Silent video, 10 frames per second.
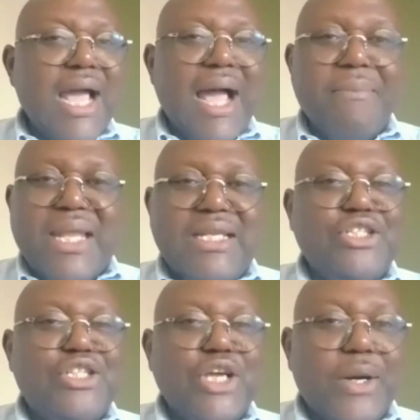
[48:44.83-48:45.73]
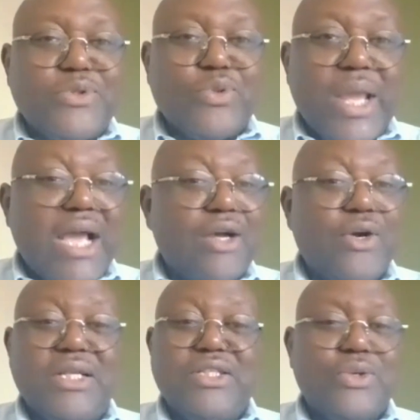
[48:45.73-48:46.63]
how many jobs we are
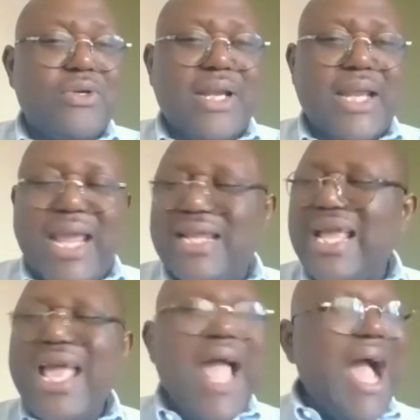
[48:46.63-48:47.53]
going to create.